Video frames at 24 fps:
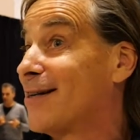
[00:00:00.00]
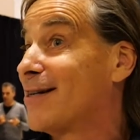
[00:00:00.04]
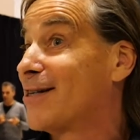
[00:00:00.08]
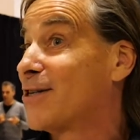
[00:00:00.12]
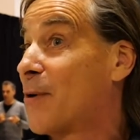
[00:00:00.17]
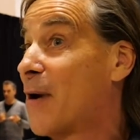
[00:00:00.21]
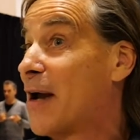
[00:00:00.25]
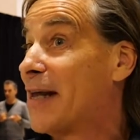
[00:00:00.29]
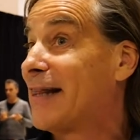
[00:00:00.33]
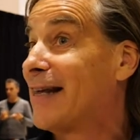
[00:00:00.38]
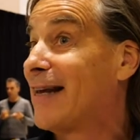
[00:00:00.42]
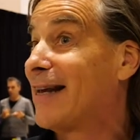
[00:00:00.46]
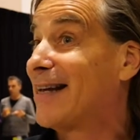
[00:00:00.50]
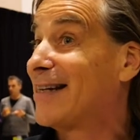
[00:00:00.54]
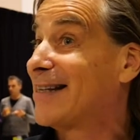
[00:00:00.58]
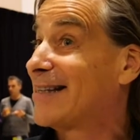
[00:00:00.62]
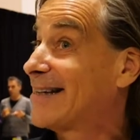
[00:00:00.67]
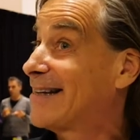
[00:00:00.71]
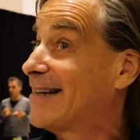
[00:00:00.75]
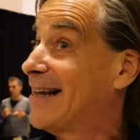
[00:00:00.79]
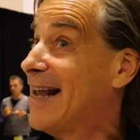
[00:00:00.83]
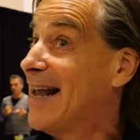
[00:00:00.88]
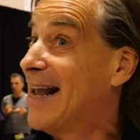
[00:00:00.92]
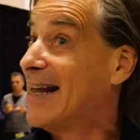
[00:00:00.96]
And so I think it's
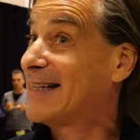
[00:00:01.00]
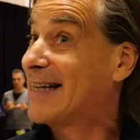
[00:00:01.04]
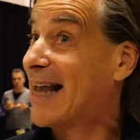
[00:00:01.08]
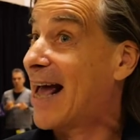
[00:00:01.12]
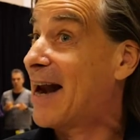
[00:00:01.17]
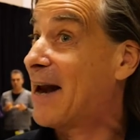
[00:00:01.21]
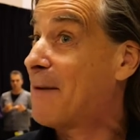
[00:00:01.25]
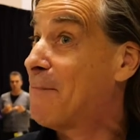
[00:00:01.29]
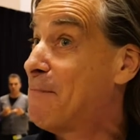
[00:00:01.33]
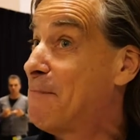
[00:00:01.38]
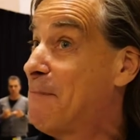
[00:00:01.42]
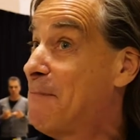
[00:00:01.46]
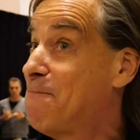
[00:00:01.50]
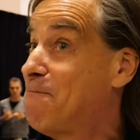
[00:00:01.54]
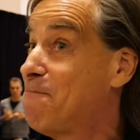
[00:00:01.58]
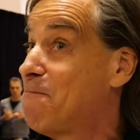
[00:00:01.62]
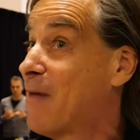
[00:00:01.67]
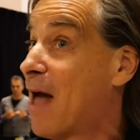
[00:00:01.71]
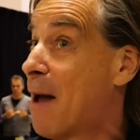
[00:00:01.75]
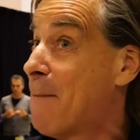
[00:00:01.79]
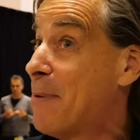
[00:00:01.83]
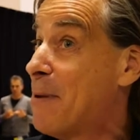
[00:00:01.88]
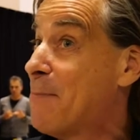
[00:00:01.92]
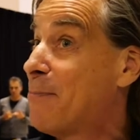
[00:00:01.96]
kind of
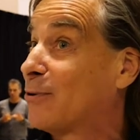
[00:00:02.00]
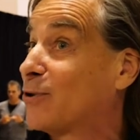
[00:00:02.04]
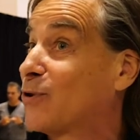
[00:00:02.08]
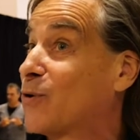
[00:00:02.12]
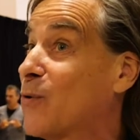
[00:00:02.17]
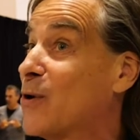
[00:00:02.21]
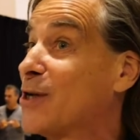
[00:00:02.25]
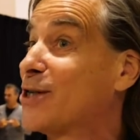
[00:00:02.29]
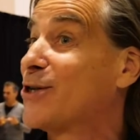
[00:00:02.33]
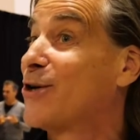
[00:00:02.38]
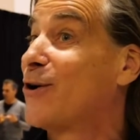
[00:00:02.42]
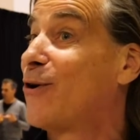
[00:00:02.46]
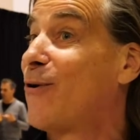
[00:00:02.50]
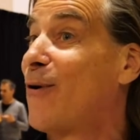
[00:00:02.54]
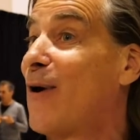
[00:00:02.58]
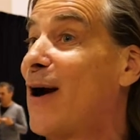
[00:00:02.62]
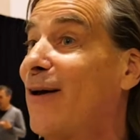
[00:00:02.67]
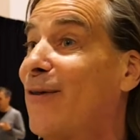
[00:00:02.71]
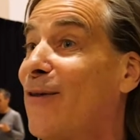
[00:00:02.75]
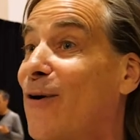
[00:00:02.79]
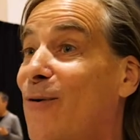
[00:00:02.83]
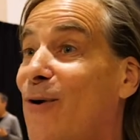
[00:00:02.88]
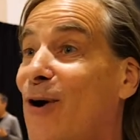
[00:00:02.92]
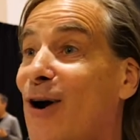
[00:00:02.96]
got people twisted
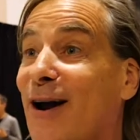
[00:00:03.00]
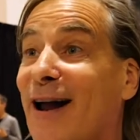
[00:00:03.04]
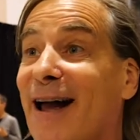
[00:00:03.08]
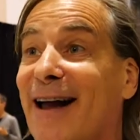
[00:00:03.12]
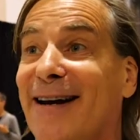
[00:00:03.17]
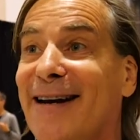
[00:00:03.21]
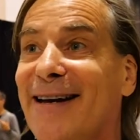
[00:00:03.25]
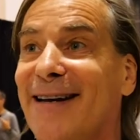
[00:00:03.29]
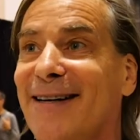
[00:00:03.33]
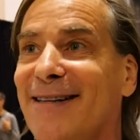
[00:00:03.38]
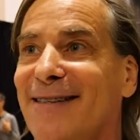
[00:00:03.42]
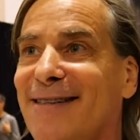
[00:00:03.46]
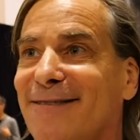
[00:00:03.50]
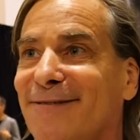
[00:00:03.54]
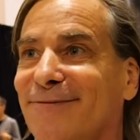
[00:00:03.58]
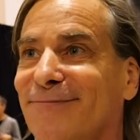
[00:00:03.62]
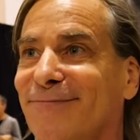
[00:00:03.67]
around the wrong ideas.